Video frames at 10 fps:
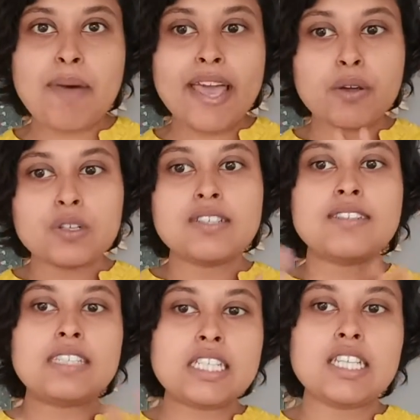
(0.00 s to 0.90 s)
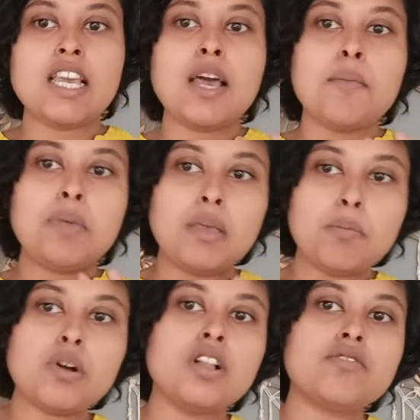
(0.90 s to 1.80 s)
I could see
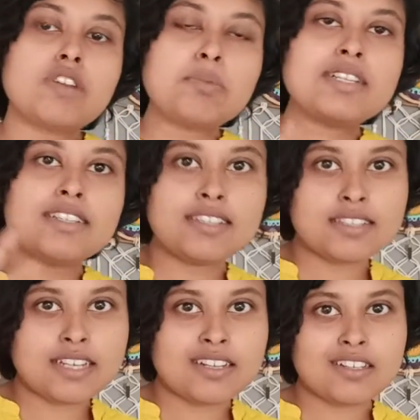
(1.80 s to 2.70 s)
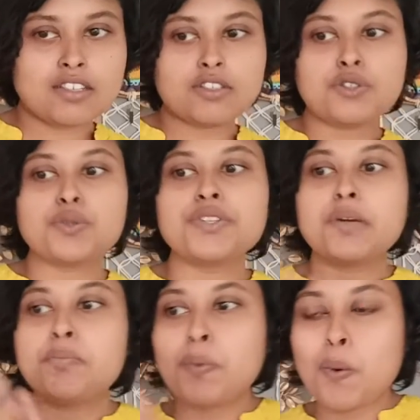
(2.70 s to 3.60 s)
people from a distance through
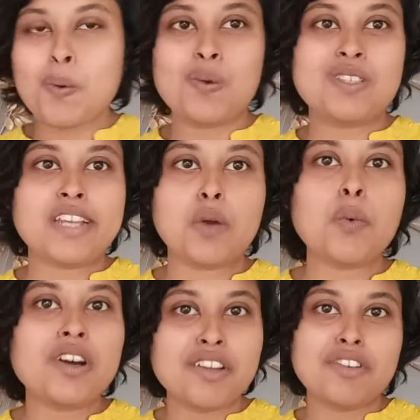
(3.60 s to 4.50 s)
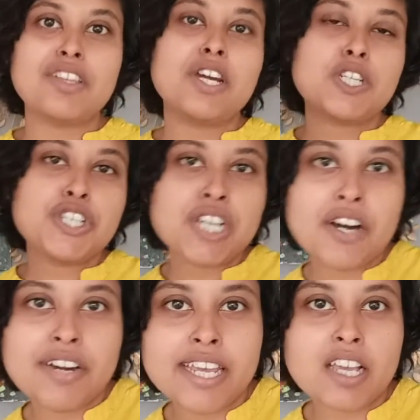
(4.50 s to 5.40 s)
their posts and whatever they're
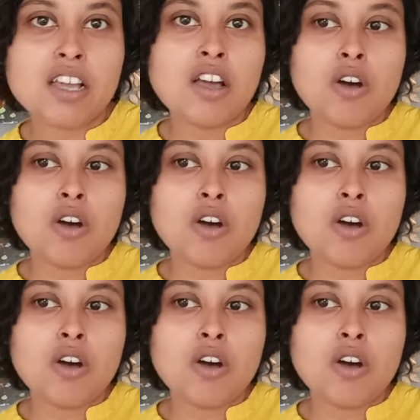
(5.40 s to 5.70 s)
sharing